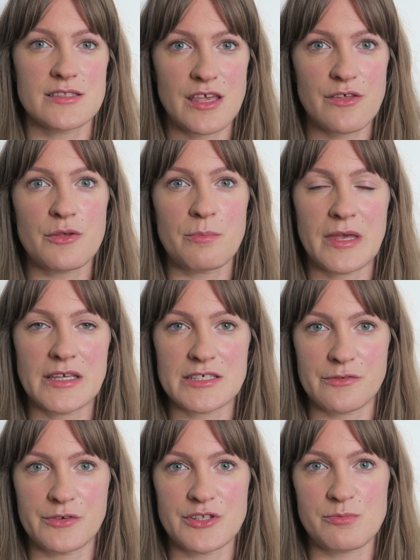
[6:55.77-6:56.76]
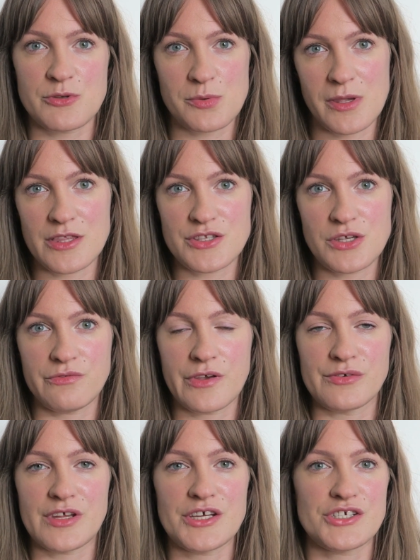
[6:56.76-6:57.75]
the other big difference between the two
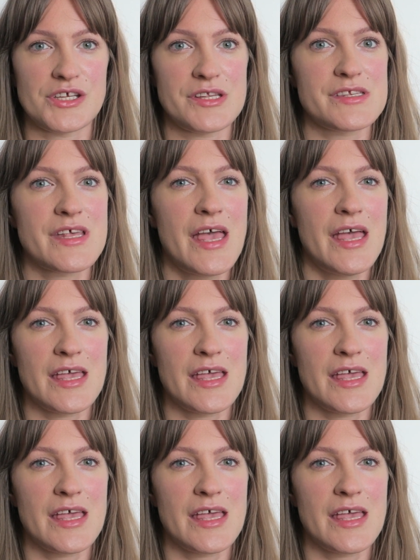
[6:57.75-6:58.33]
foundations